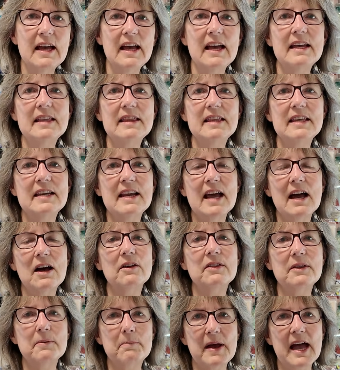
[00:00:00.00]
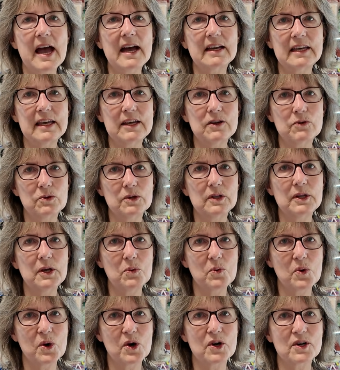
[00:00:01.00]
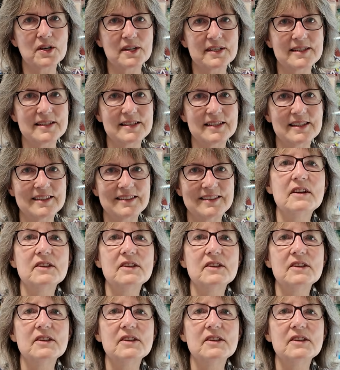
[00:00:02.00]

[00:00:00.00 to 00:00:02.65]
and then how the backing really works.